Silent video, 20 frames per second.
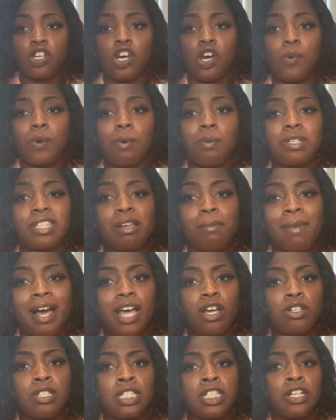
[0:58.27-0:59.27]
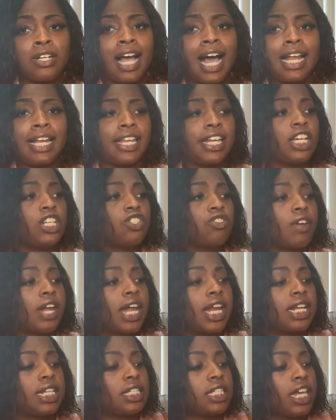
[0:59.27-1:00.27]
go in with some BioSilk. I did
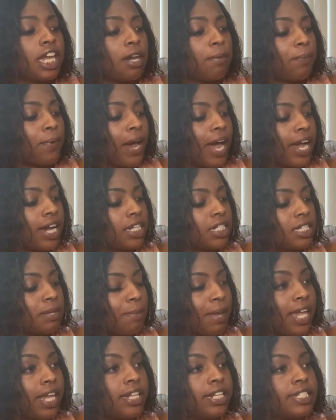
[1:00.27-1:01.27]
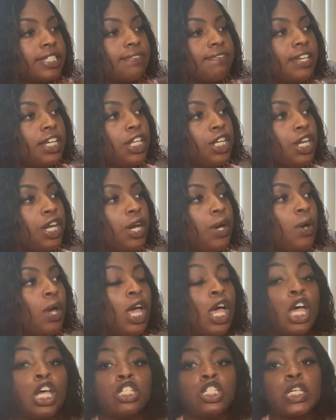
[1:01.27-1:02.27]
straighten this hair prior to making this video
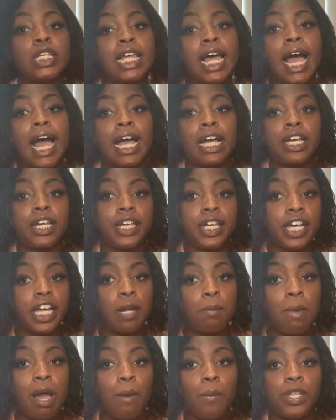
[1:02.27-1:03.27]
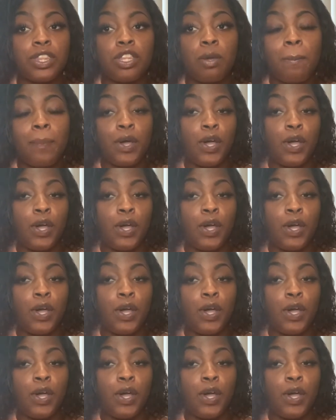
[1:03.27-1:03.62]
so that I could come out with the